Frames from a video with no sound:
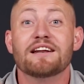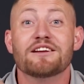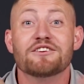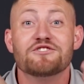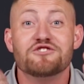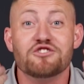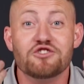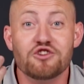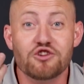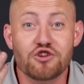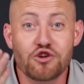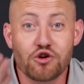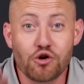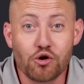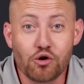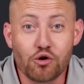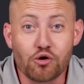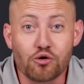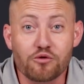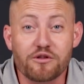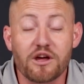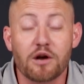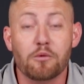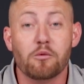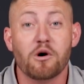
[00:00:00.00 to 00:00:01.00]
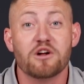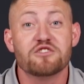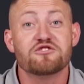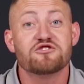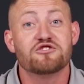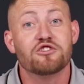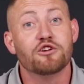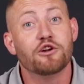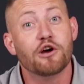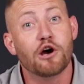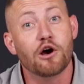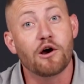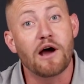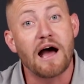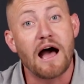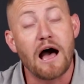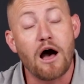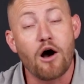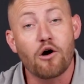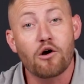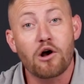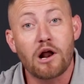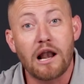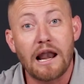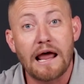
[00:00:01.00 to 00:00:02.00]
It is you that wants to know
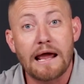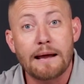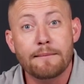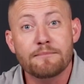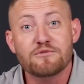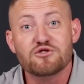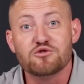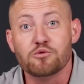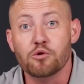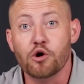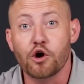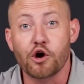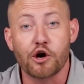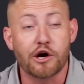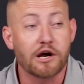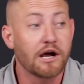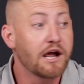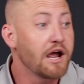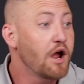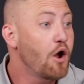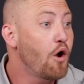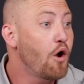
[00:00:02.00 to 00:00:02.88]
how claims work,